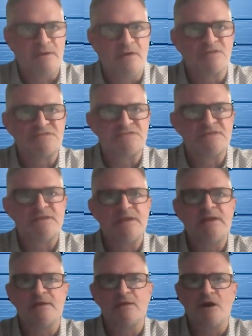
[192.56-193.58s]

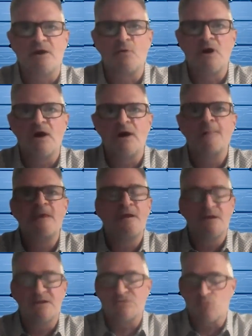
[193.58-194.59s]
NRC in Ottawa
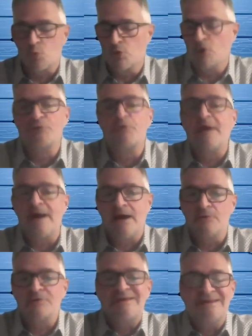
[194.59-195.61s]
is
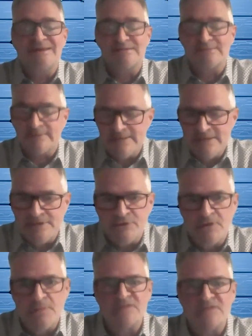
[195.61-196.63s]
world-renowned. He is a
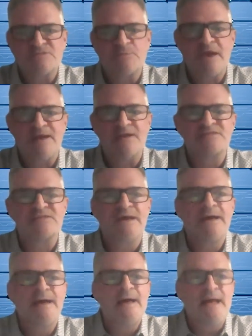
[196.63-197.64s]
leader in this space,
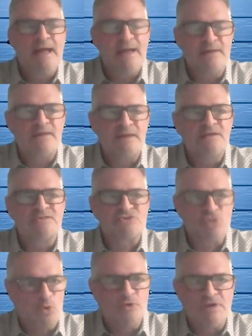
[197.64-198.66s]
and he has
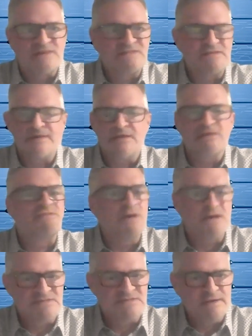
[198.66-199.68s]
told us that he has
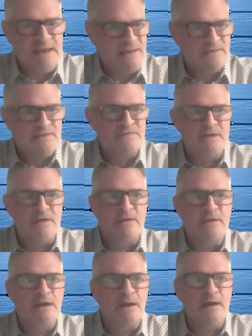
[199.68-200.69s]
not seen
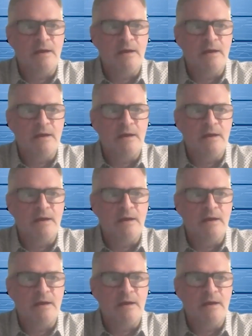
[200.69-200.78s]
anything